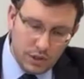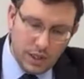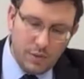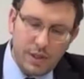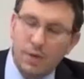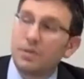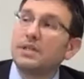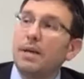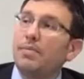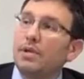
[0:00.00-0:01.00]
they were
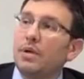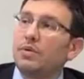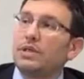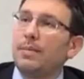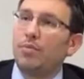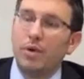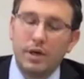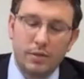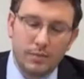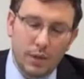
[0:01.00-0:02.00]
separate. They were
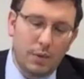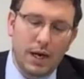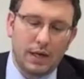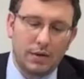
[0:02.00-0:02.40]
separated. They were not. They